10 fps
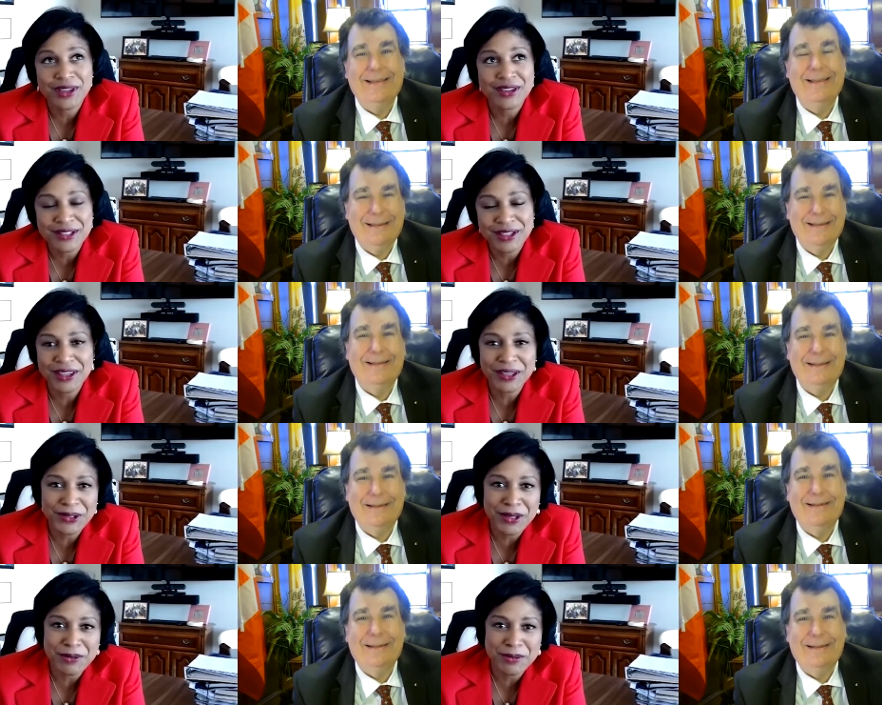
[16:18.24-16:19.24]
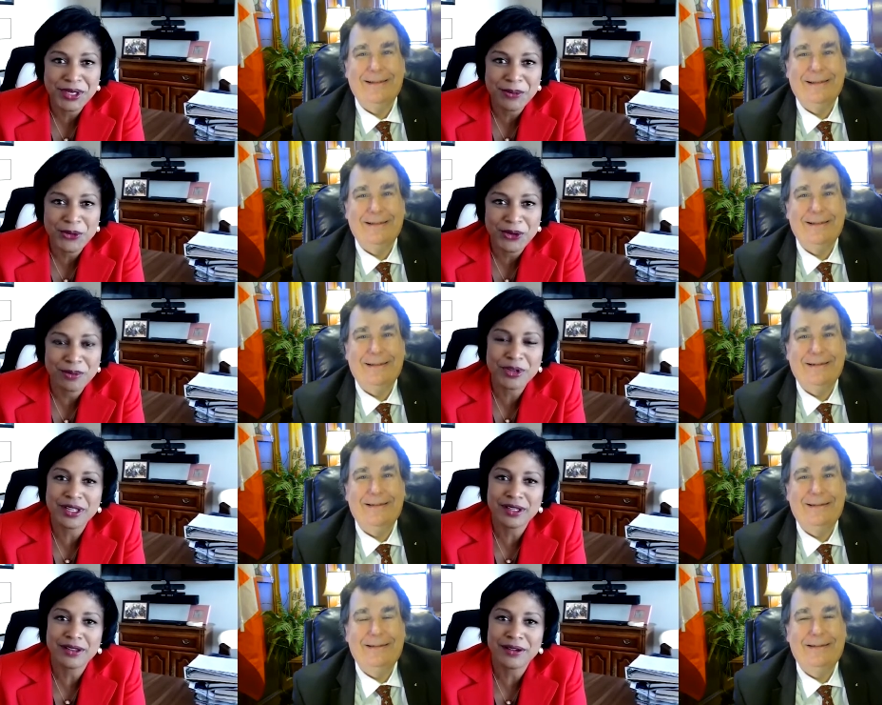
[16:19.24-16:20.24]
Speaker 1: I guess I can't claim him anymore,
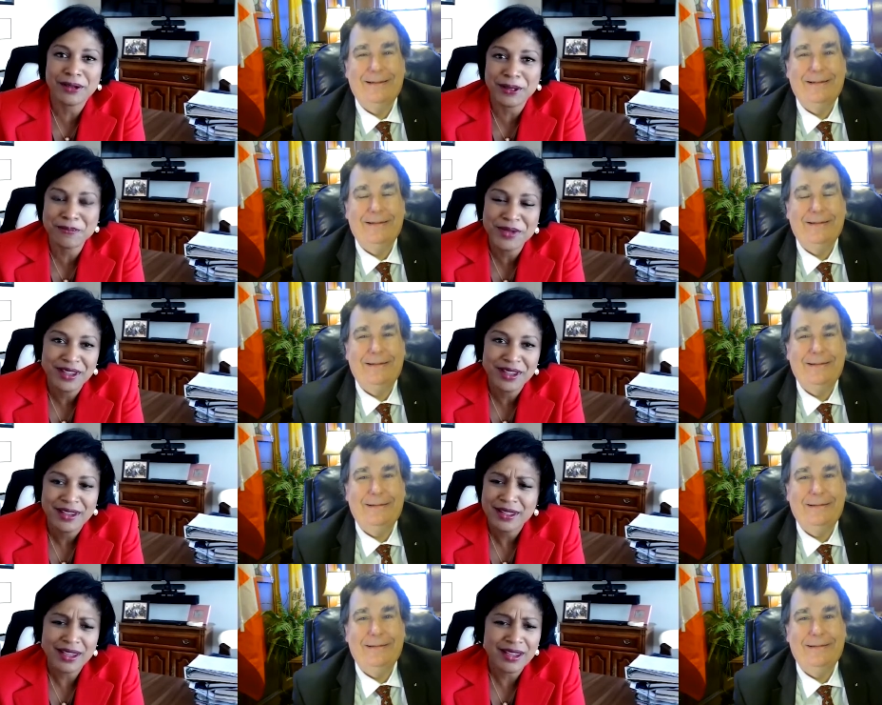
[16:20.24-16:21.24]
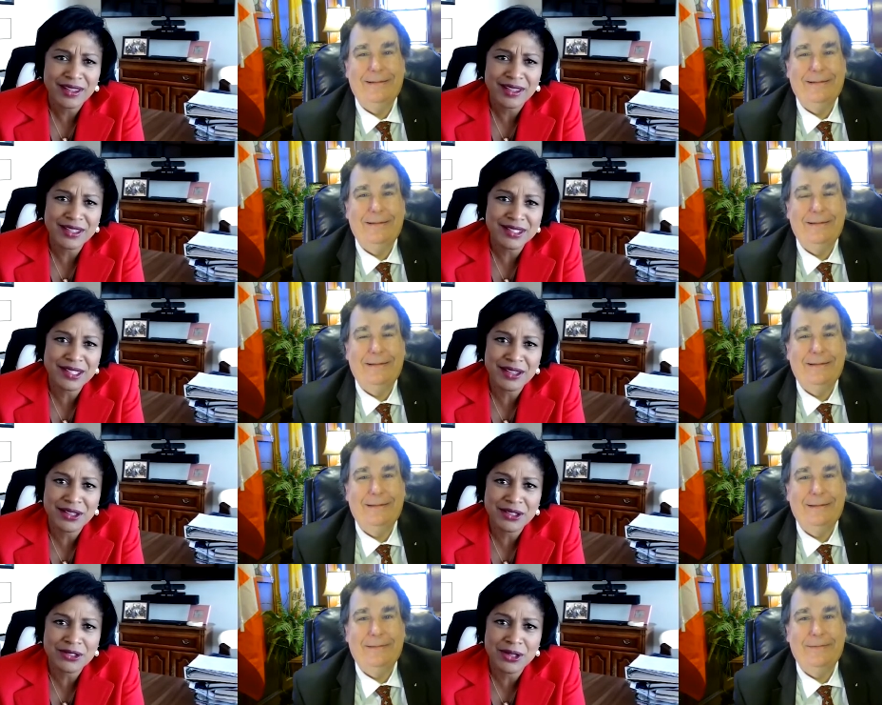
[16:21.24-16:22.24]
but um, yeah, he's
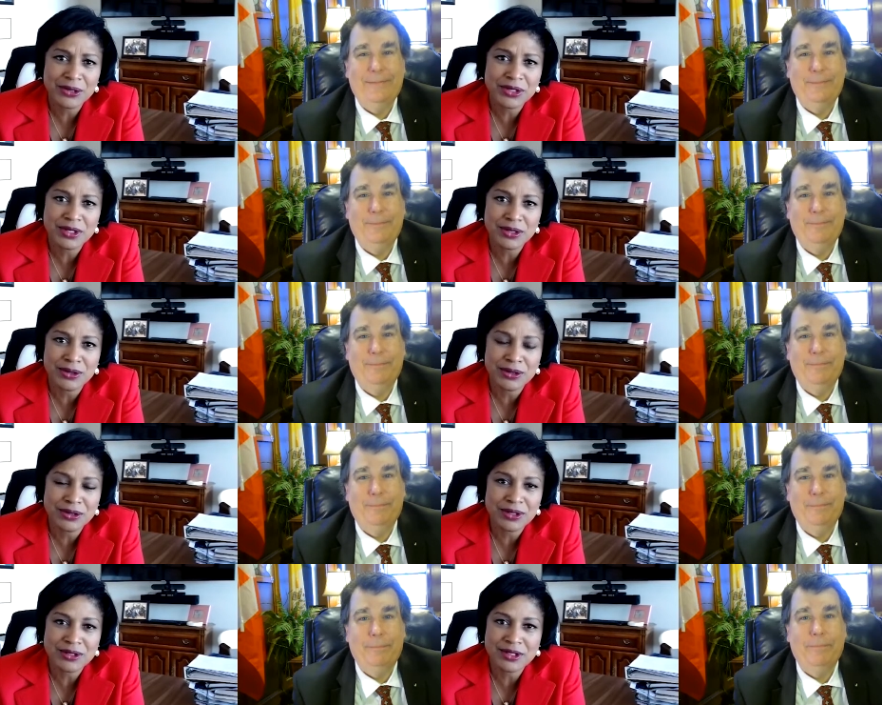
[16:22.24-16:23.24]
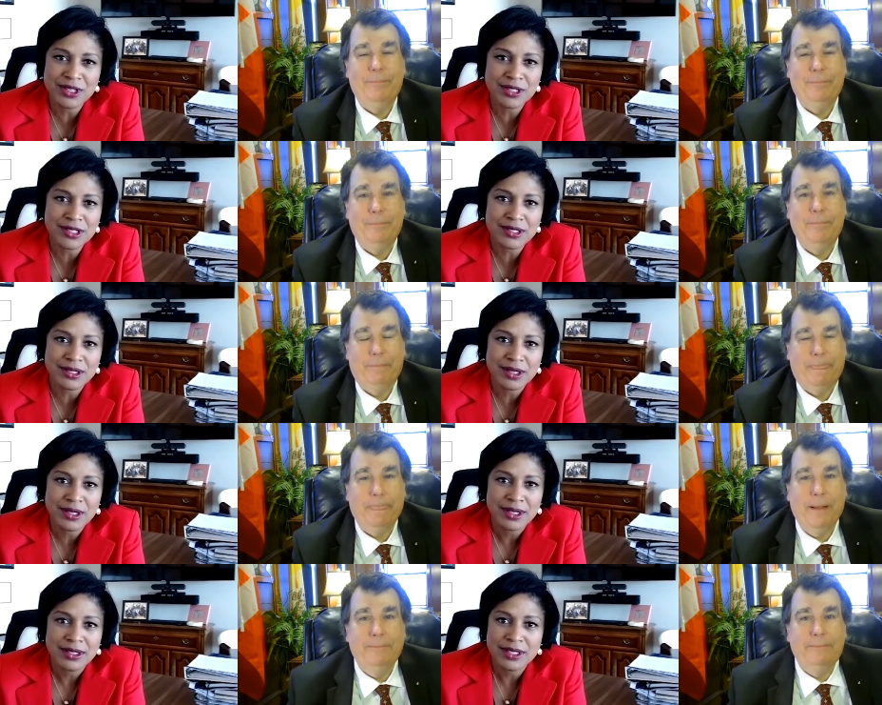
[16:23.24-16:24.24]
uh, salt of the earth, just
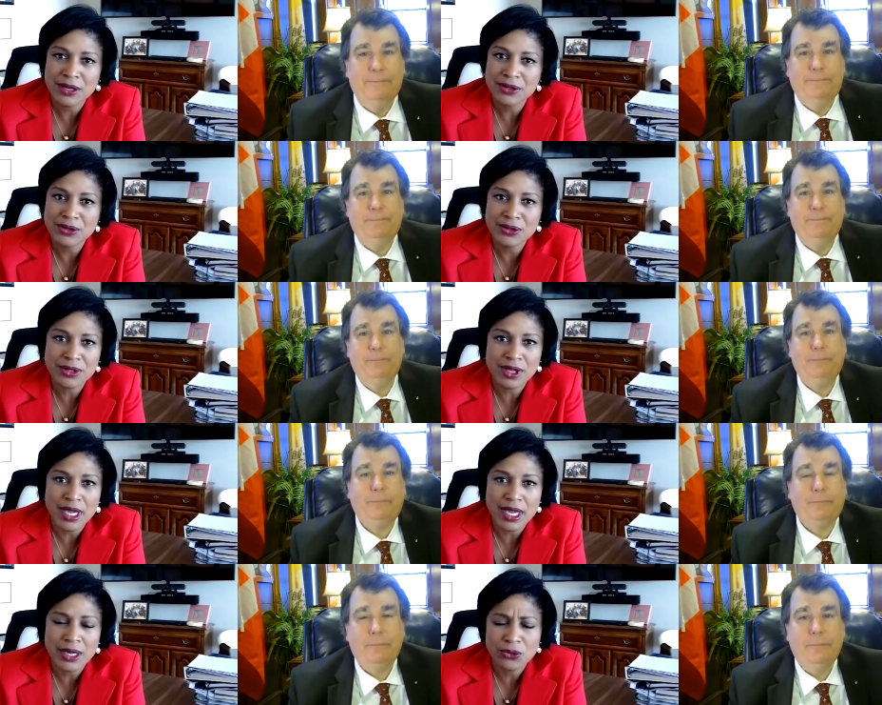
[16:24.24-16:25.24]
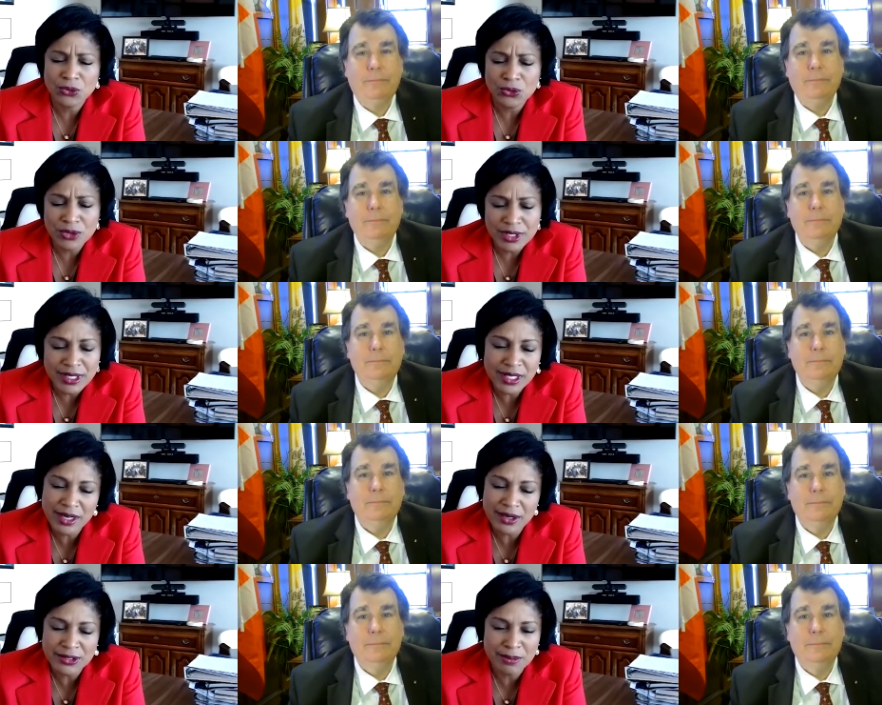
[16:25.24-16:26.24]
down to earth guy. Really
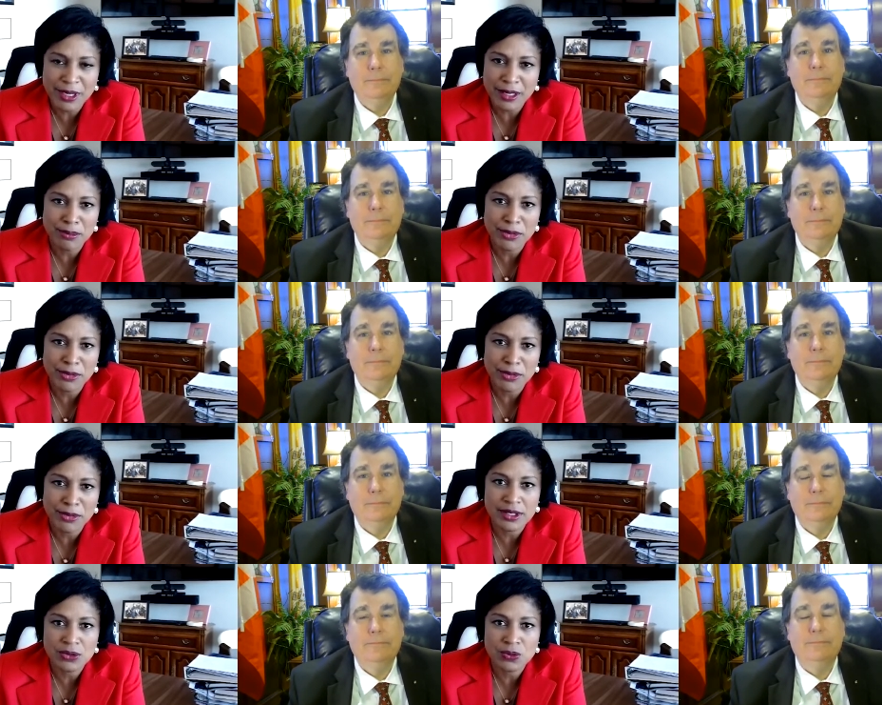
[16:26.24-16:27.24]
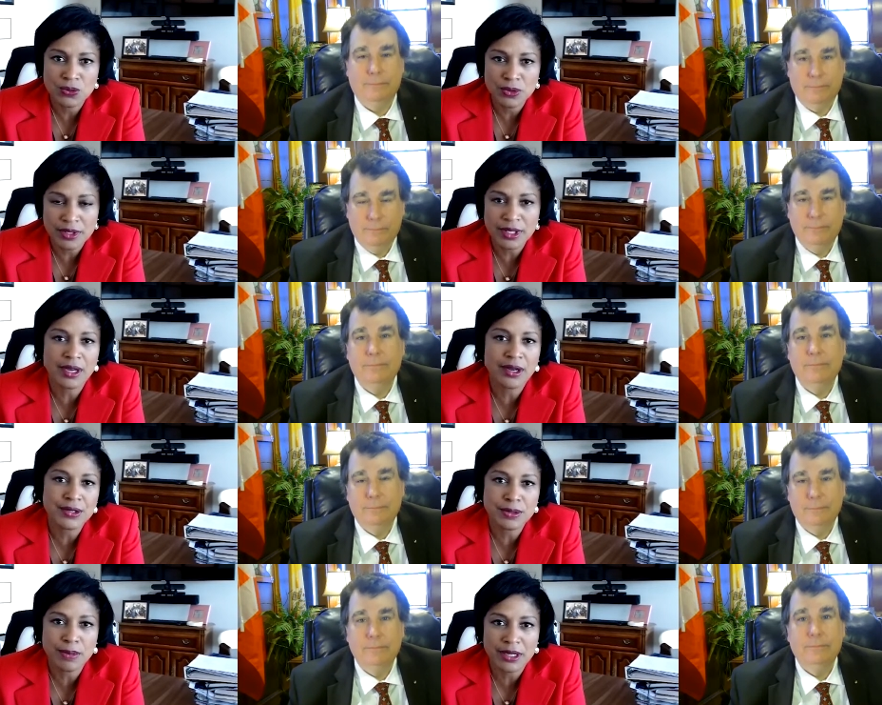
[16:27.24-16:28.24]
cares about Memphis. Really
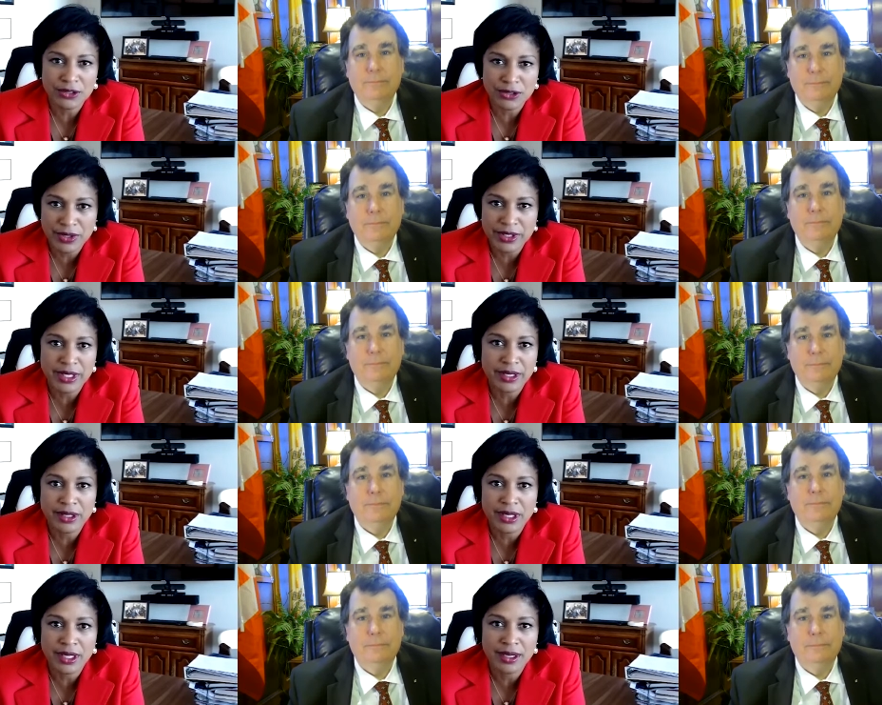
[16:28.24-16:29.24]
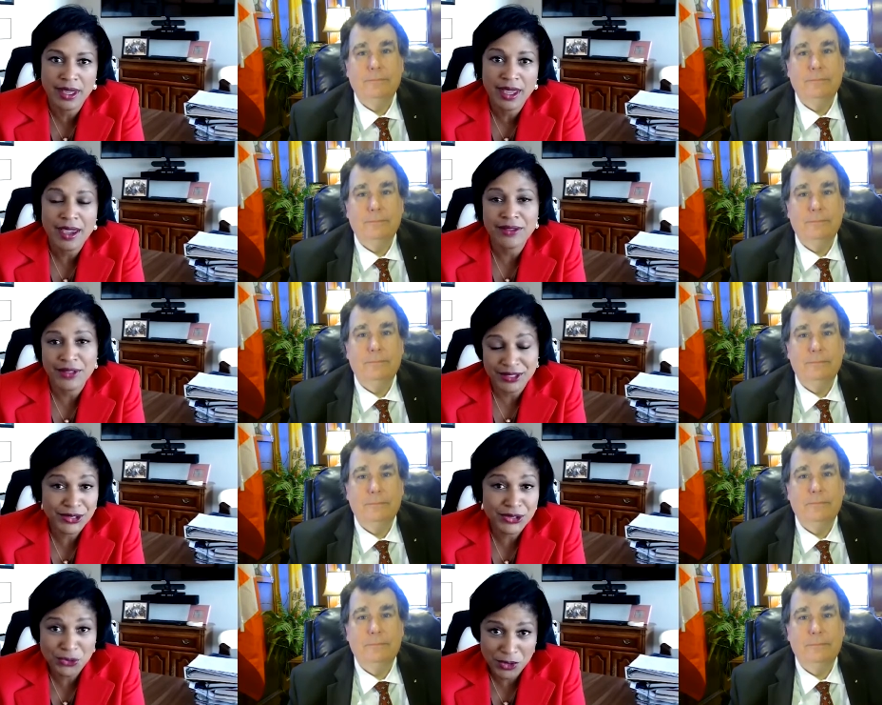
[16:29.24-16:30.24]
cares about storytelling and that's
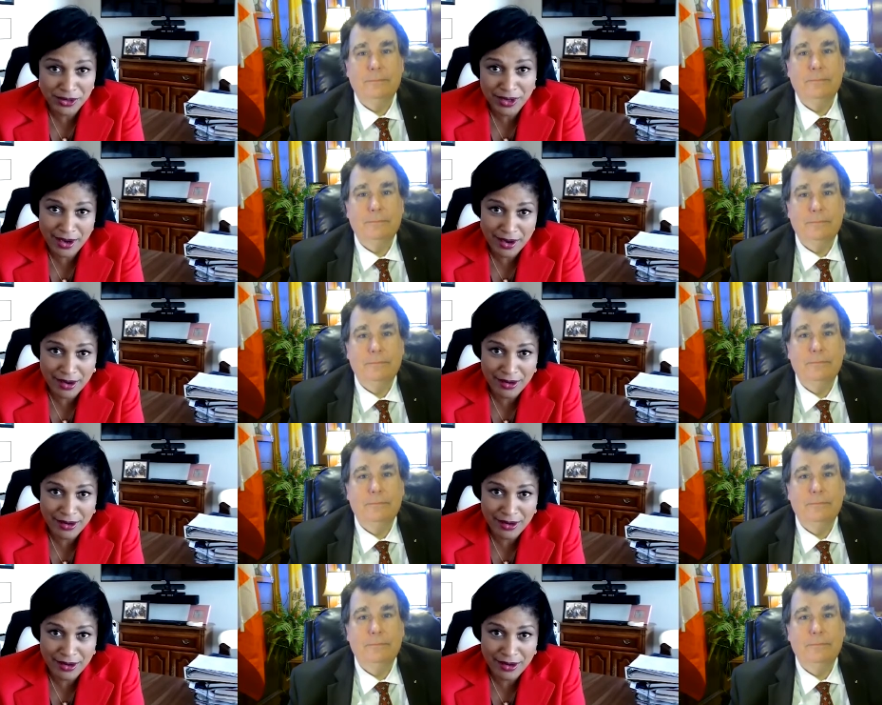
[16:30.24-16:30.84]
his real hair.